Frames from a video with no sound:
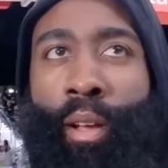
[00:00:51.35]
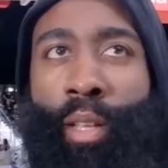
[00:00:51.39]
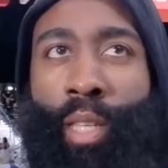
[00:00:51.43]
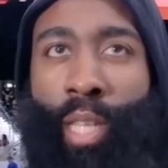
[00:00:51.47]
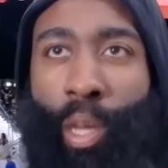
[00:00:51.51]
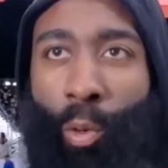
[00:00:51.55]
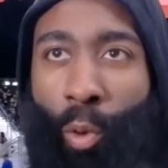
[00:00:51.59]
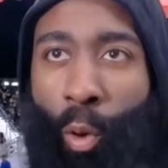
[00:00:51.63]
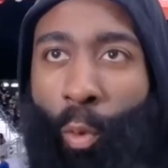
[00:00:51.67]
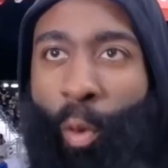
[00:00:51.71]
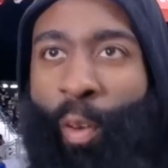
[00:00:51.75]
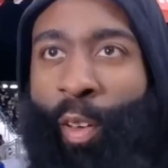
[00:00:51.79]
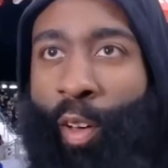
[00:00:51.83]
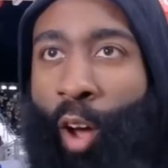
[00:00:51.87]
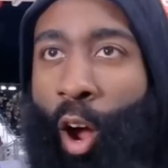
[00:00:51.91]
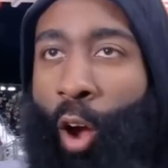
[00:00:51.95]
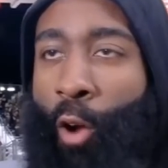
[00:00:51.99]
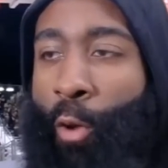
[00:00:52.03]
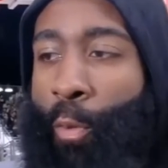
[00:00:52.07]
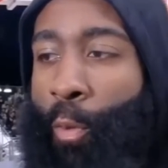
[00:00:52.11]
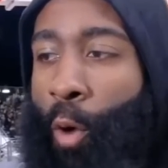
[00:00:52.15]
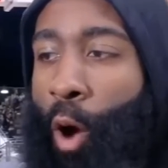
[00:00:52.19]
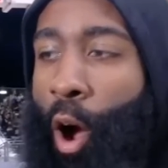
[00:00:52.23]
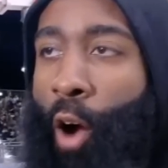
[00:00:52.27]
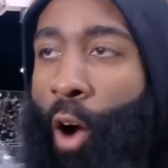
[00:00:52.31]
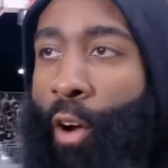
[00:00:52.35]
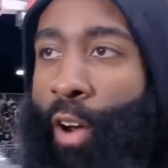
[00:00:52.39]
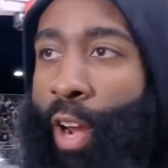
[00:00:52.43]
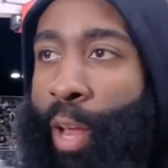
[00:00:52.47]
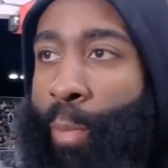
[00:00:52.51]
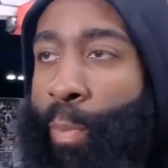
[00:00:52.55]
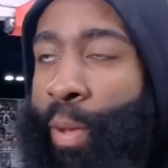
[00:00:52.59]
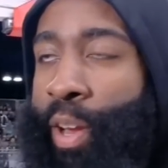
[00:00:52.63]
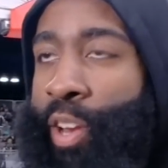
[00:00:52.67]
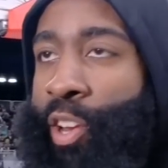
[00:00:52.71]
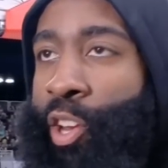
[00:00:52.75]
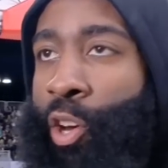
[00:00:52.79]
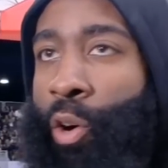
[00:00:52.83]
to what we've already
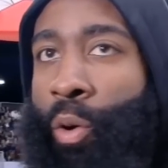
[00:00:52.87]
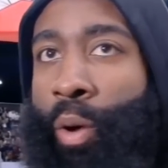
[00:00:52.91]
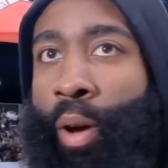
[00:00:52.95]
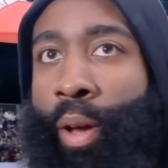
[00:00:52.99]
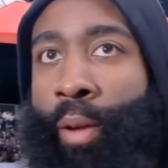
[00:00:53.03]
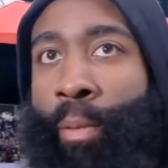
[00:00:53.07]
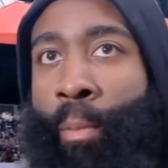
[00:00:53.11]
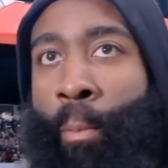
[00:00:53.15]
been doing.